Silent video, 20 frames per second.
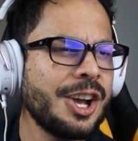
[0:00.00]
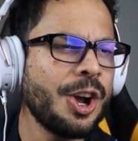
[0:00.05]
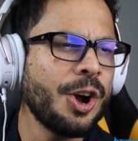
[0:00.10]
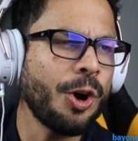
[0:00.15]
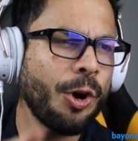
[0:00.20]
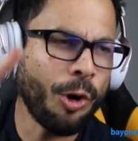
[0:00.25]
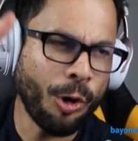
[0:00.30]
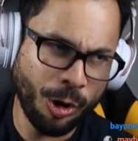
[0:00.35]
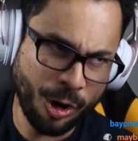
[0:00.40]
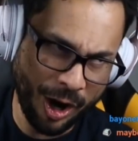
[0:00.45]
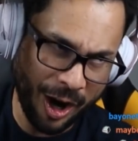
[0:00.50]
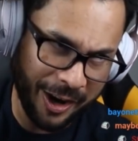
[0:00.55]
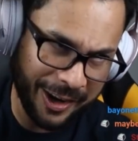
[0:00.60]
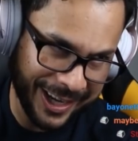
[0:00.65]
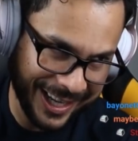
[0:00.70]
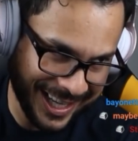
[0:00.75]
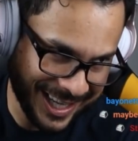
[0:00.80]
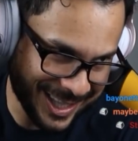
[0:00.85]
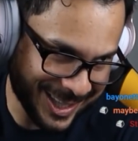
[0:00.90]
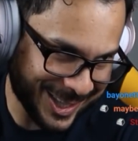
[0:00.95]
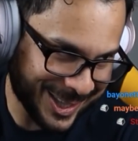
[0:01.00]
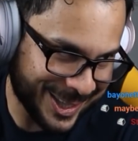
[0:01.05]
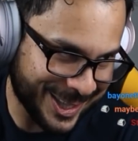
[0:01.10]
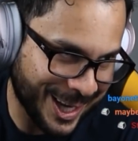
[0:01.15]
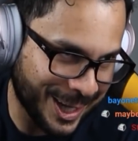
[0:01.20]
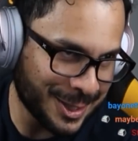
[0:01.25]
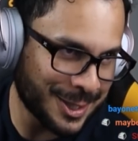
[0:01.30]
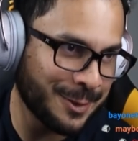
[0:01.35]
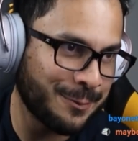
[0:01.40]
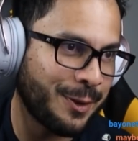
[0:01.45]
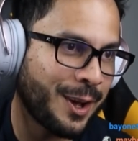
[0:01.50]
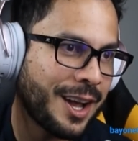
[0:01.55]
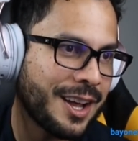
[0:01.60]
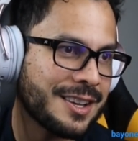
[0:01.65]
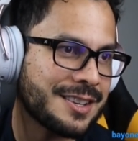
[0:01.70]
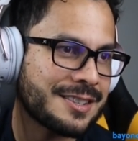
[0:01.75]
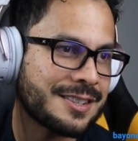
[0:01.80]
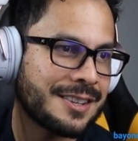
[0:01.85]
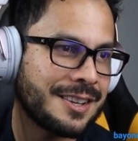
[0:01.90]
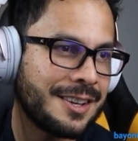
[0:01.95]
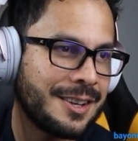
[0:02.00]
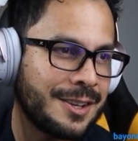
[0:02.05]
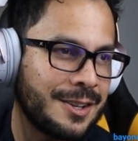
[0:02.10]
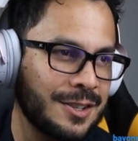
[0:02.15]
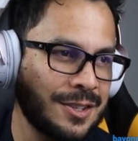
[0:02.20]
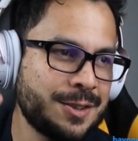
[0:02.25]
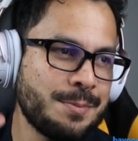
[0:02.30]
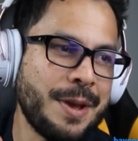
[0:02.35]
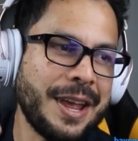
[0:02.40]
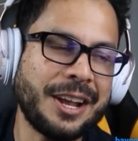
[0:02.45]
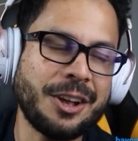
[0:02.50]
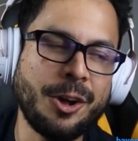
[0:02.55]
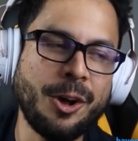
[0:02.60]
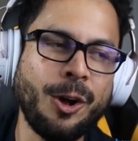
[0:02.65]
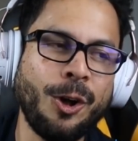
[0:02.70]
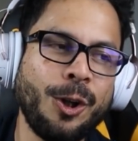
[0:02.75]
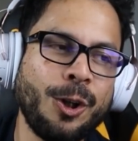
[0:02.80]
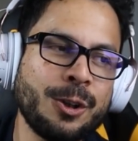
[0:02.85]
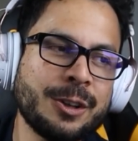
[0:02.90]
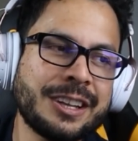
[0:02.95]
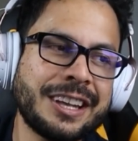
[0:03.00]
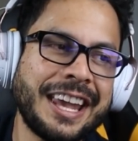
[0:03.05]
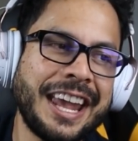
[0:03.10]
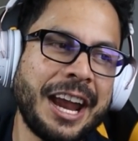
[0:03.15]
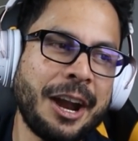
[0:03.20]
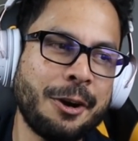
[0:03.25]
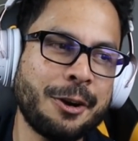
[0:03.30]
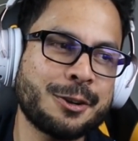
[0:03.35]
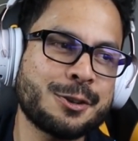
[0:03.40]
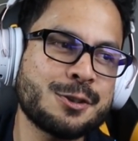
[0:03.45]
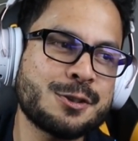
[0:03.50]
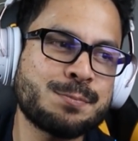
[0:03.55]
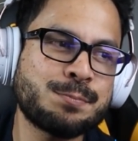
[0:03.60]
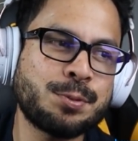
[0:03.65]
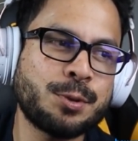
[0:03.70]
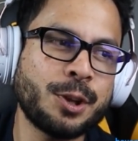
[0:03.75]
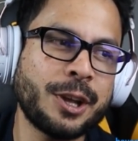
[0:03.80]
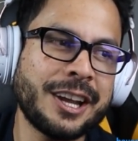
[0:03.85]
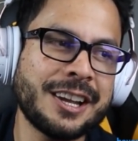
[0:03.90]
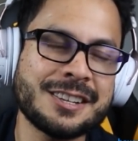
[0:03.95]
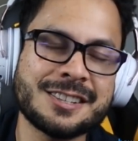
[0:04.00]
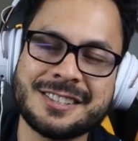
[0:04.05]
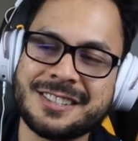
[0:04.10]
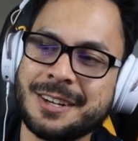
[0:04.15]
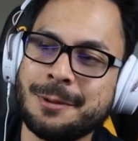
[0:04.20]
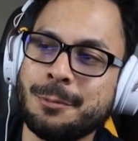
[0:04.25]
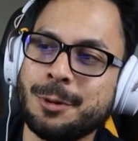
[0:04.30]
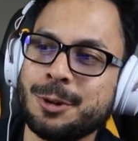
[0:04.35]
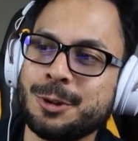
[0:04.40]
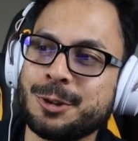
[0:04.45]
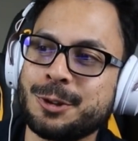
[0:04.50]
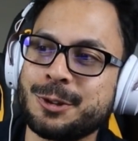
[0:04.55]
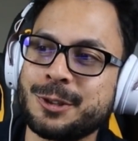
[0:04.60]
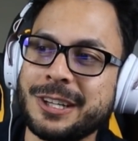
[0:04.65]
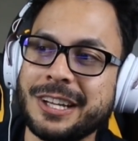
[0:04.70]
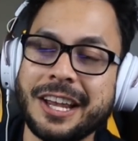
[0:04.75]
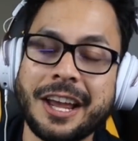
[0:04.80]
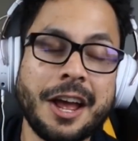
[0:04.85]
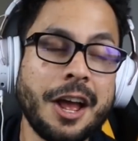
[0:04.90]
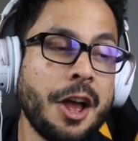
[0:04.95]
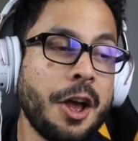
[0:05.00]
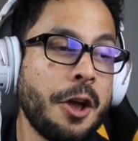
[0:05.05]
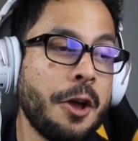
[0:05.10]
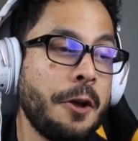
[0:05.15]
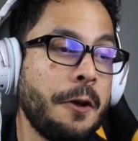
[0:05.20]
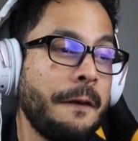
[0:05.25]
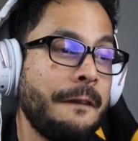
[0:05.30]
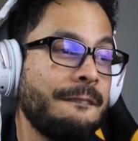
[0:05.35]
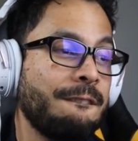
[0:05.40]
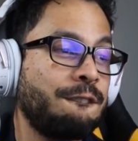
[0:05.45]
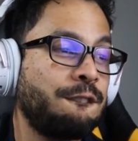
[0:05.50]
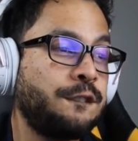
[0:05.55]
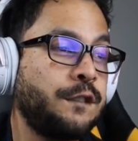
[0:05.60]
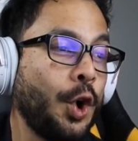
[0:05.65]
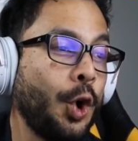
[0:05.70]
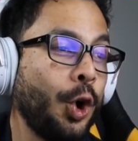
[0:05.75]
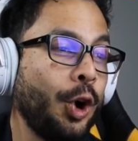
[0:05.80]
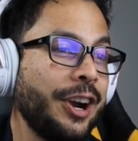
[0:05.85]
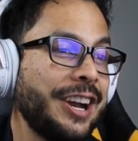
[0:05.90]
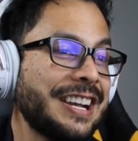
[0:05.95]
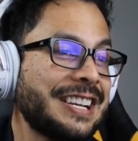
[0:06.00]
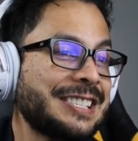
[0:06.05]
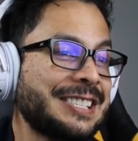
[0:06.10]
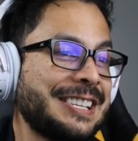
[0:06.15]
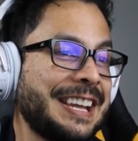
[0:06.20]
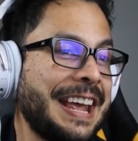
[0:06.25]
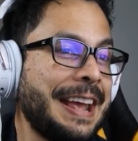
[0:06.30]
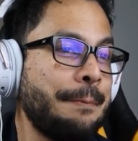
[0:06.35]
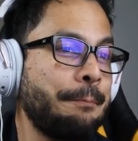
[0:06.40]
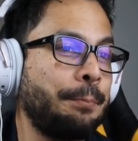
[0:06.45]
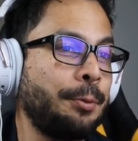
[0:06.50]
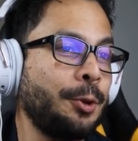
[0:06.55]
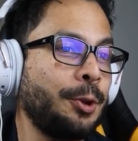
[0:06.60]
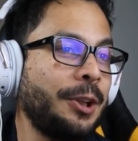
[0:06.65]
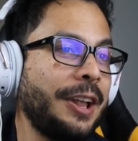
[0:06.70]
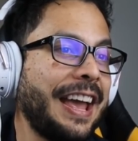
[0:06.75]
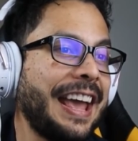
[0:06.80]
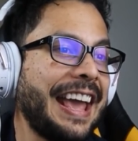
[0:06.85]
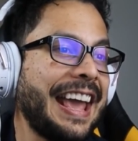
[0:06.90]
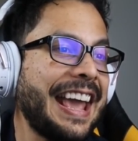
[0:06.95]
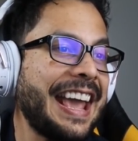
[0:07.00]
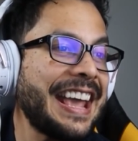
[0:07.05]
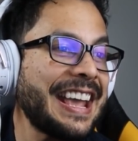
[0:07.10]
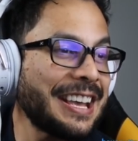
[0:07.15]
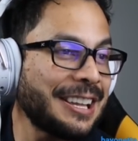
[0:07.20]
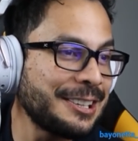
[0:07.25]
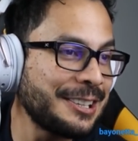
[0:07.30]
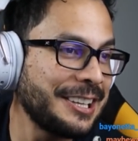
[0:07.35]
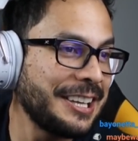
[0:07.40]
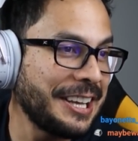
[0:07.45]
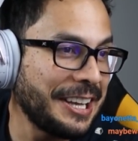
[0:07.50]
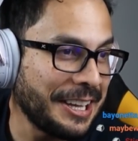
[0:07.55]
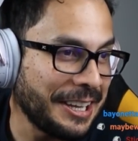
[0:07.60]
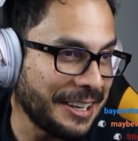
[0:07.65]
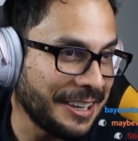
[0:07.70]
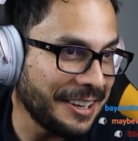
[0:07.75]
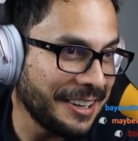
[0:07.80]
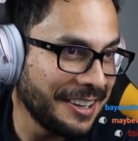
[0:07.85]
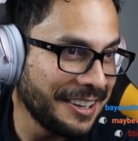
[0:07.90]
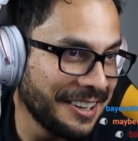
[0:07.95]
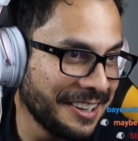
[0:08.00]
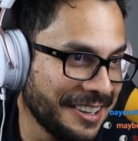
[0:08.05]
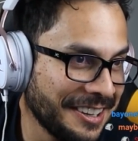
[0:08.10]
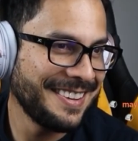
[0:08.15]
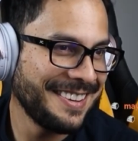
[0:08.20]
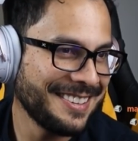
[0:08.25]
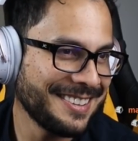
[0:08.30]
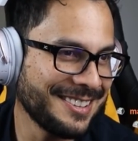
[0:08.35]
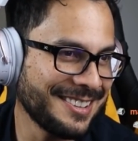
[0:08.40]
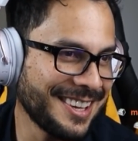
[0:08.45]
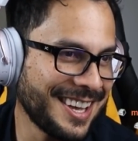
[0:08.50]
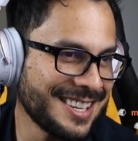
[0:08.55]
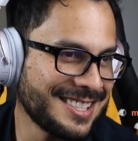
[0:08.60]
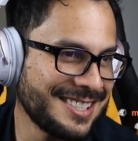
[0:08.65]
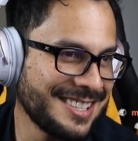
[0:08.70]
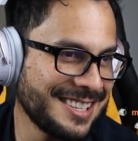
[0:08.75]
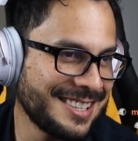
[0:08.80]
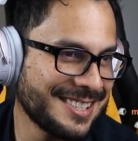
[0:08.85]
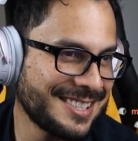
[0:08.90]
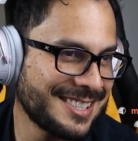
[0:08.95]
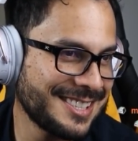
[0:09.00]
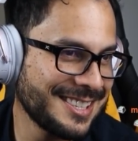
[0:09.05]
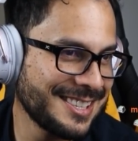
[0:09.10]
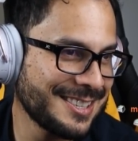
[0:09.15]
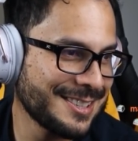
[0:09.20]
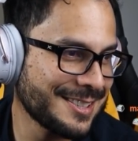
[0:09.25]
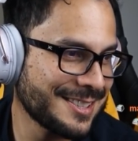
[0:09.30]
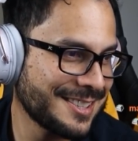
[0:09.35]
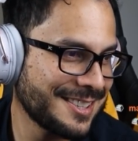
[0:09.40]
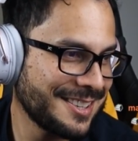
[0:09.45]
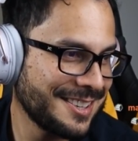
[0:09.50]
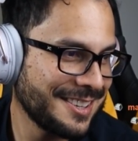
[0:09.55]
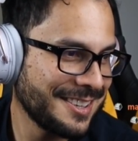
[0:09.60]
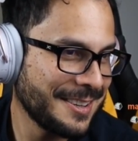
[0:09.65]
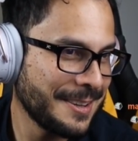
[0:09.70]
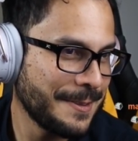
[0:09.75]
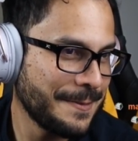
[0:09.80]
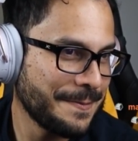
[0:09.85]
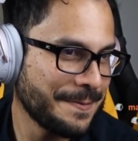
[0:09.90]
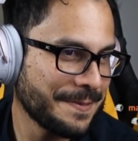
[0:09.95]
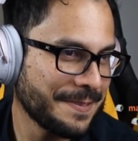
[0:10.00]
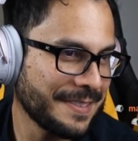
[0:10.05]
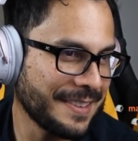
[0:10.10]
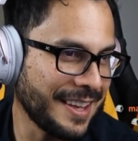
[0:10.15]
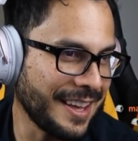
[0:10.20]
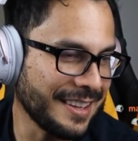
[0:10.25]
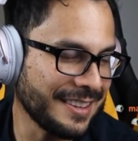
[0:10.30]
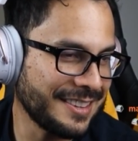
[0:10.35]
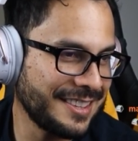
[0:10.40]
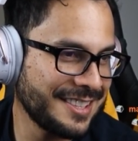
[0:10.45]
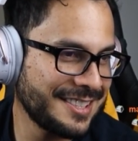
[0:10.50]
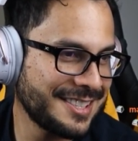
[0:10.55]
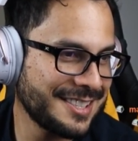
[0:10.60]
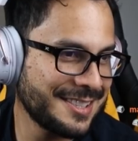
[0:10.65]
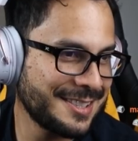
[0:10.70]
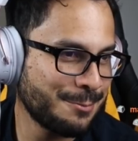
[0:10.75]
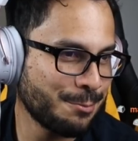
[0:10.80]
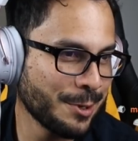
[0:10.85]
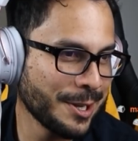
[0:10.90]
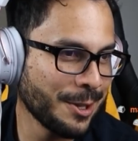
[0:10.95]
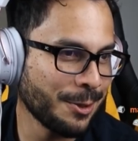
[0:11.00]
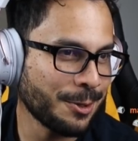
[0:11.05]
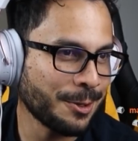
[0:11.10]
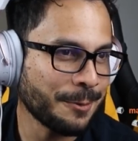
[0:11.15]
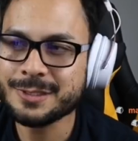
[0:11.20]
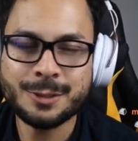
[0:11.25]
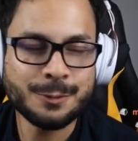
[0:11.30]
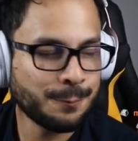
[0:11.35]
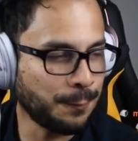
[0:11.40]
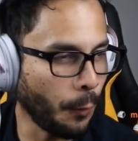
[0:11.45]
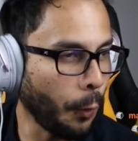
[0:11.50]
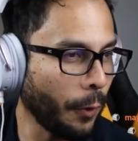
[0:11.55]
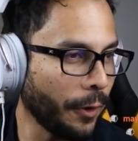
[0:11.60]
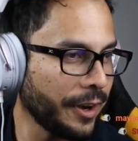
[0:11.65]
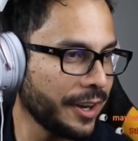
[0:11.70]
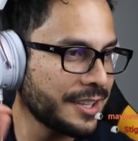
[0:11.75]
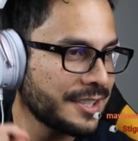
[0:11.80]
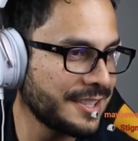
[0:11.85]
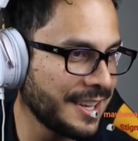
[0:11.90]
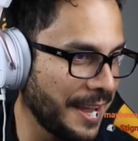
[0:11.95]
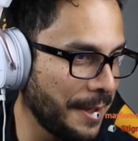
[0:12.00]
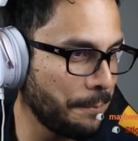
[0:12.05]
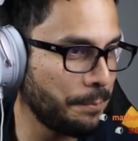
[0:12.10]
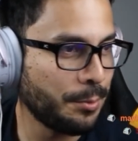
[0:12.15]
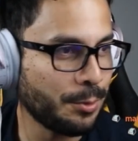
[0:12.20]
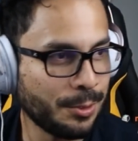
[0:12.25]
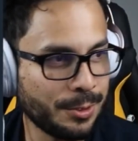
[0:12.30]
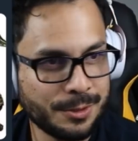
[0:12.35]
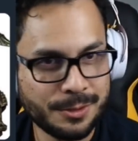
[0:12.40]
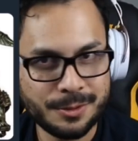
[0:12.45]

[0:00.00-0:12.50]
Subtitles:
or are incentivized to make all characters play similarly. For example, Alien. You guys need to see this. Yeah, this is real. For example,